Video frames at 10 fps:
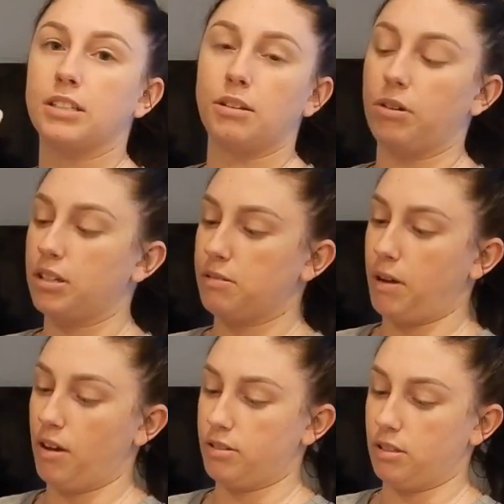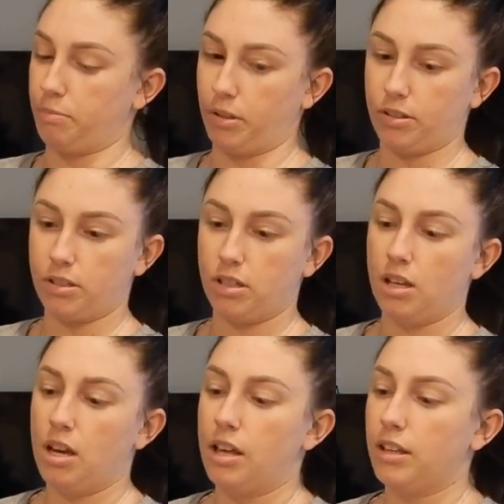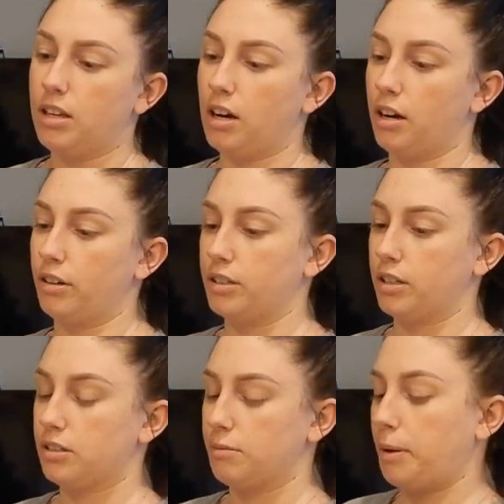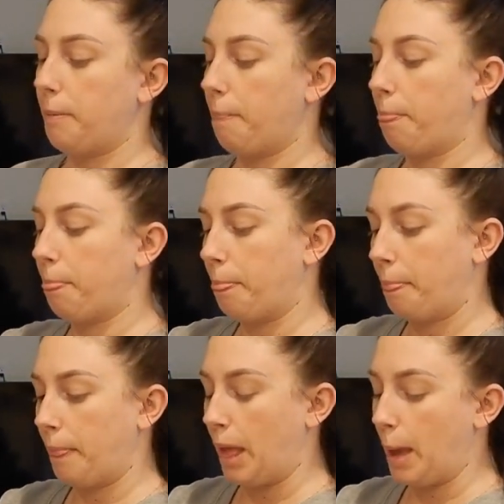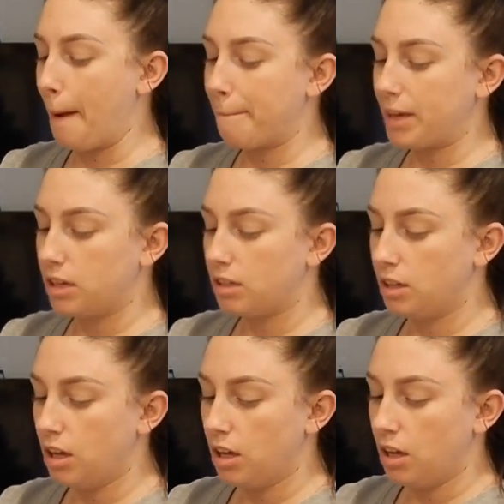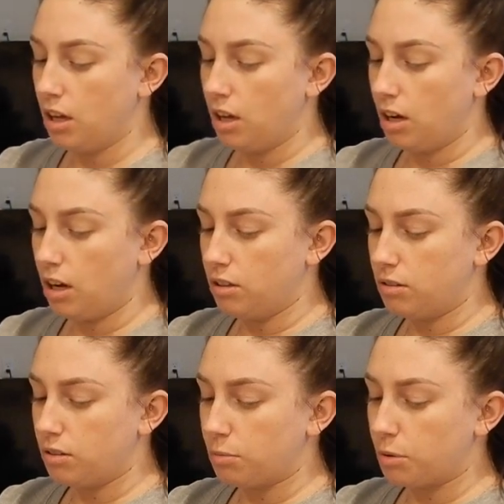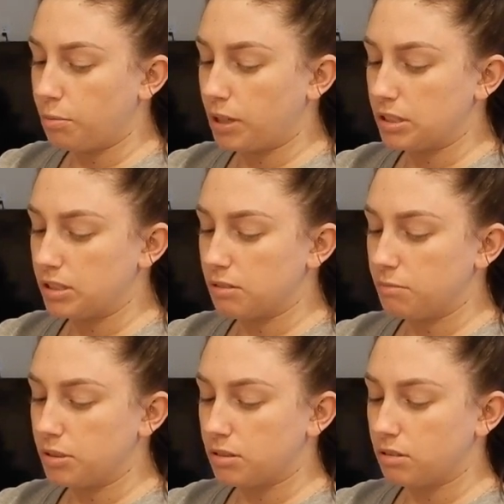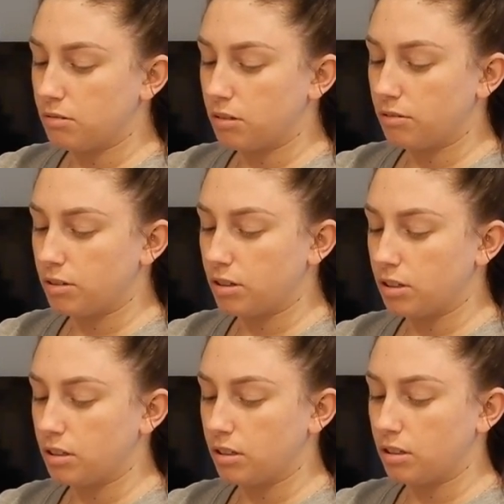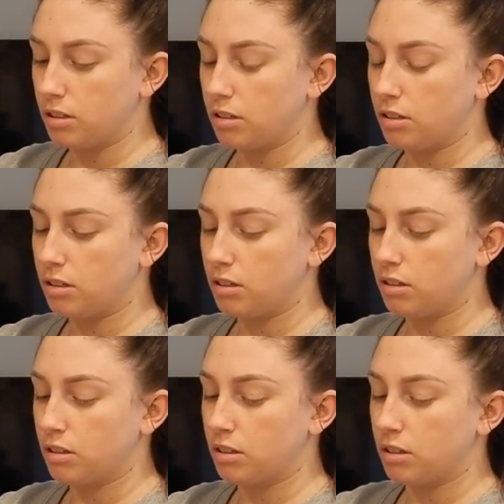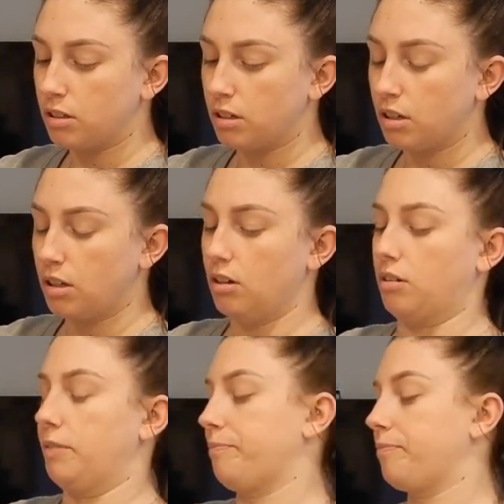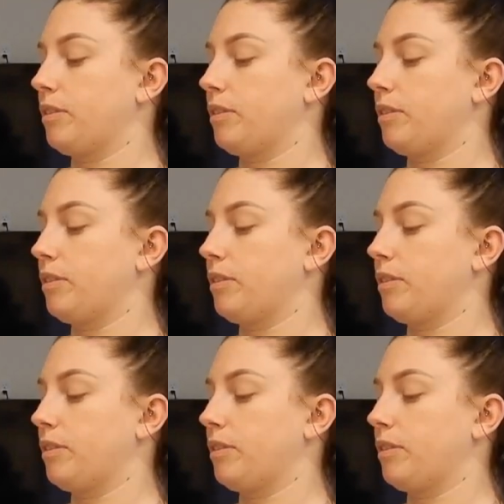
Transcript: because I wanted some house slippers. And Connor texted me. Yep. Unloading more boxes. I'm just coming over here. Okay.